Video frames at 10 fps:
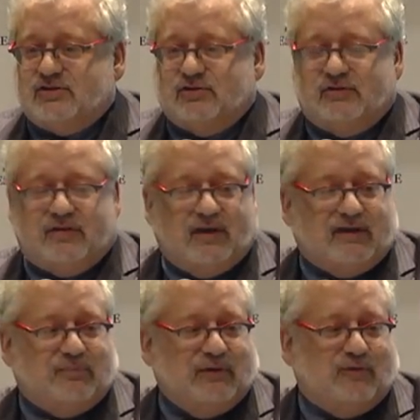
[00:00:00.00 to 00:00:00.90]
should
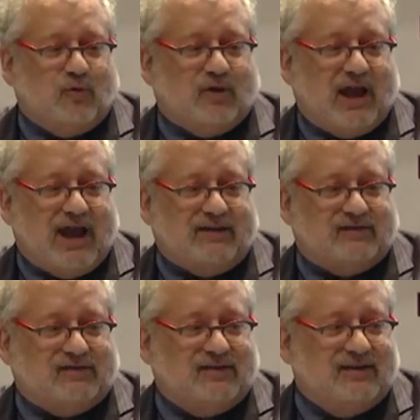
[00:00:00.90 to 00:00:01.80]
think before it
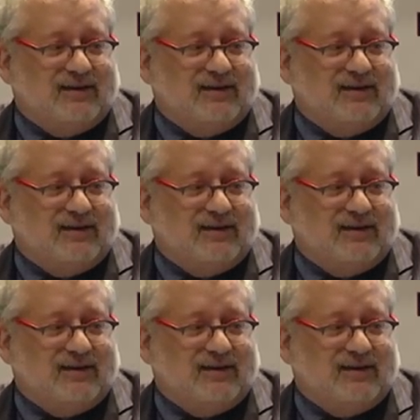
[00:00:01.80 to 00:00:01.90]
acts.